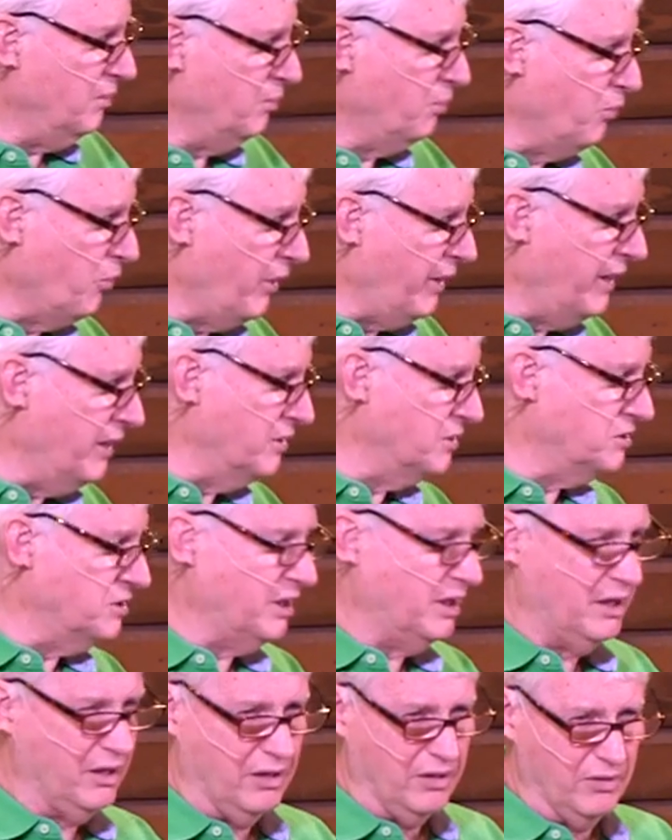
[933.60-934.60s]
prayers
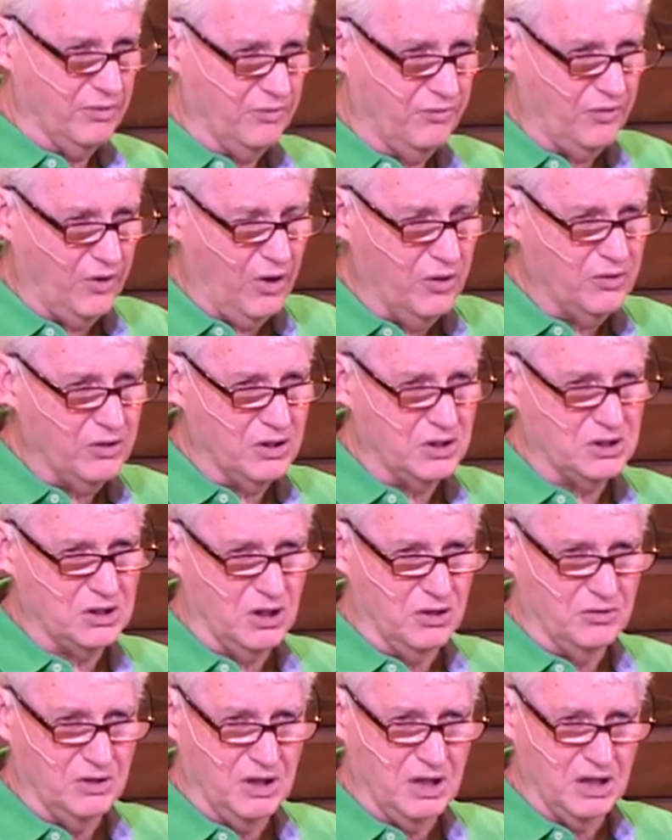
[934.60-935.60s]
that are focused
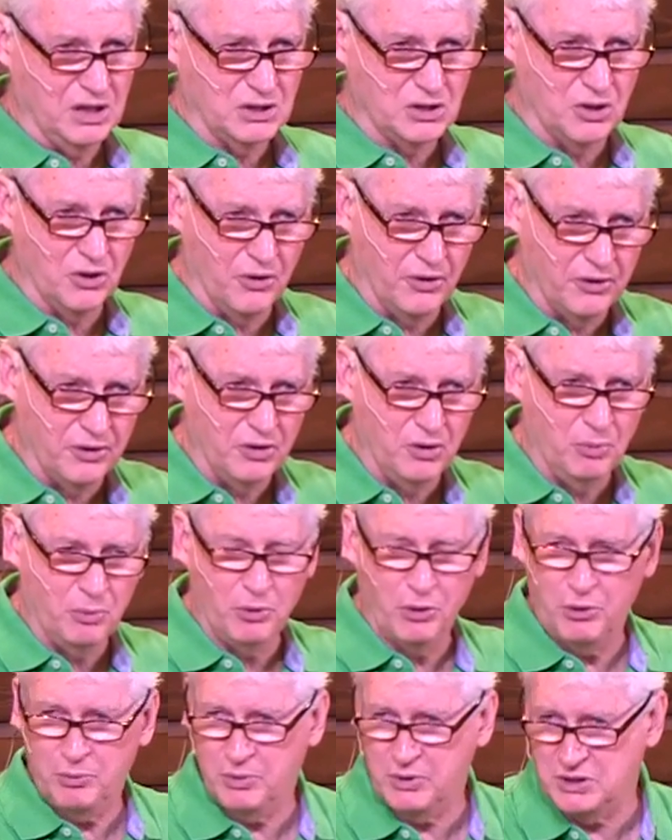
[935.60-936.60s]
on the eternal
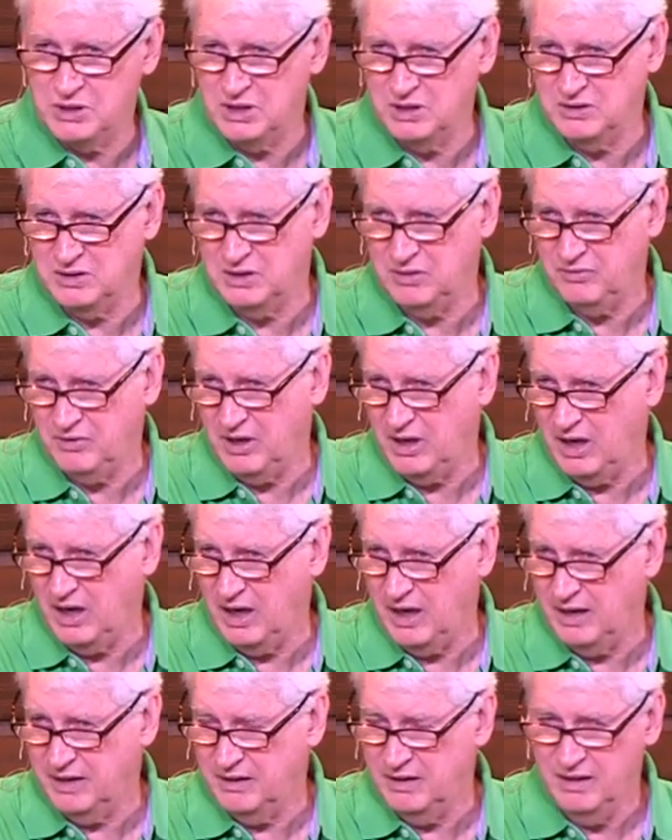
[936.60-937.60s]
purposes of
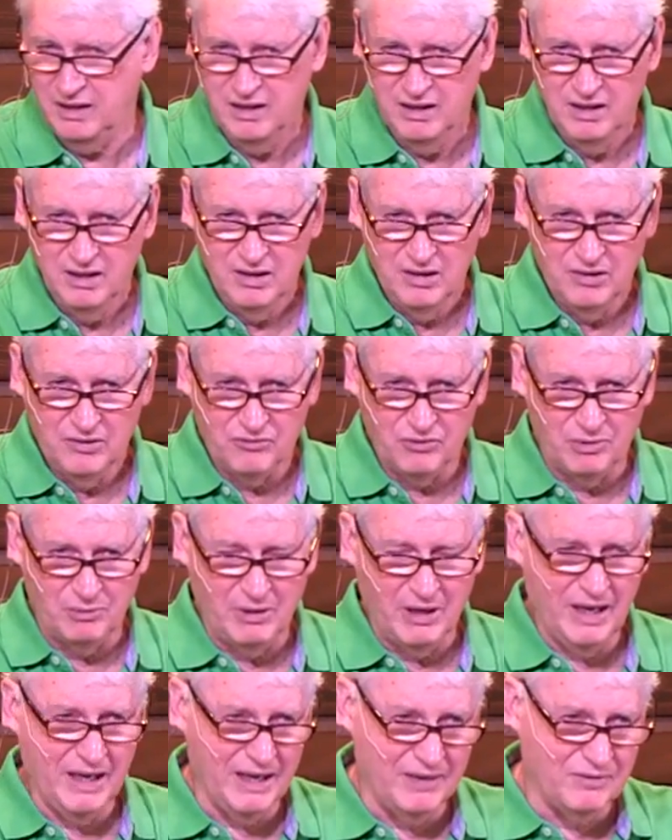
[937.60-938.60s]
God from
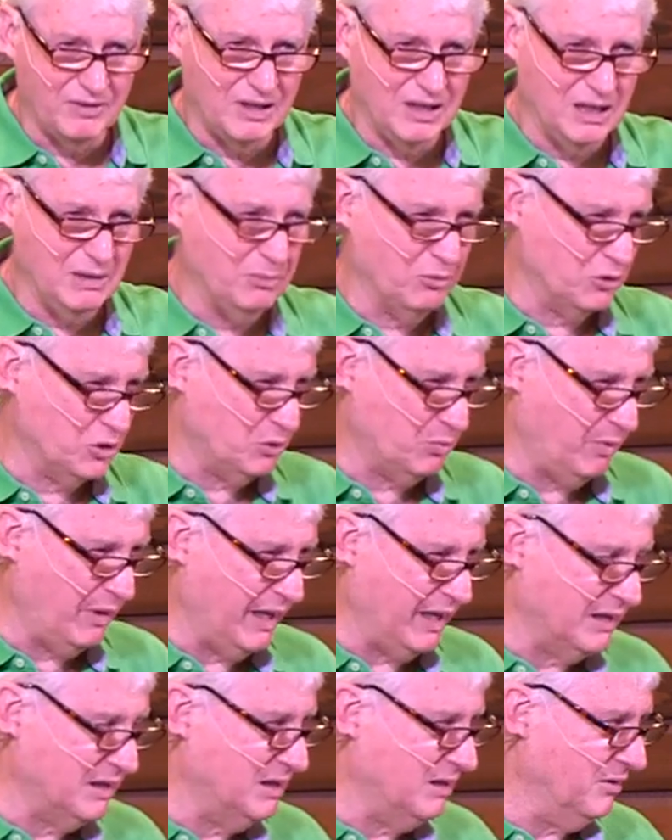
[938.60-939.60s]
a heavenly
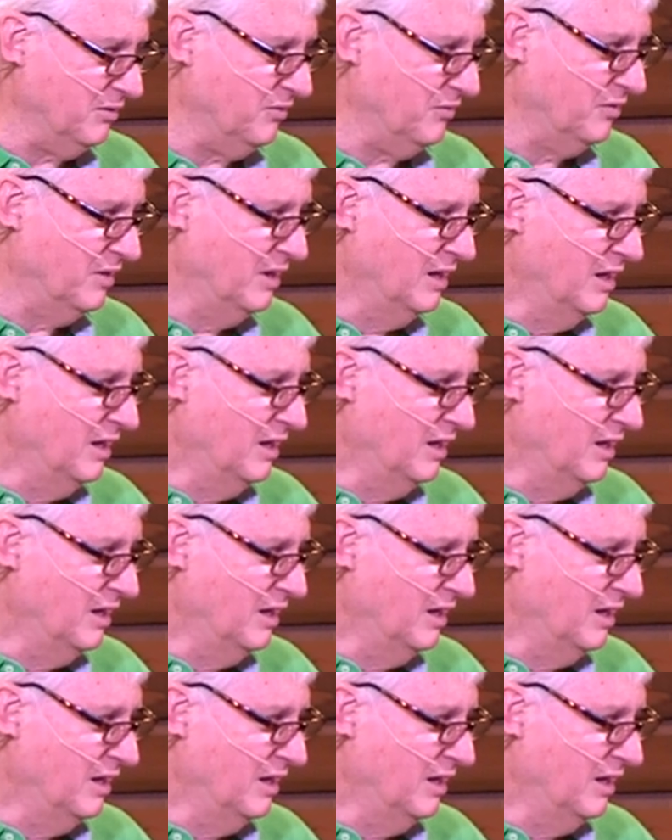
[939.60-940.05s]
perspective.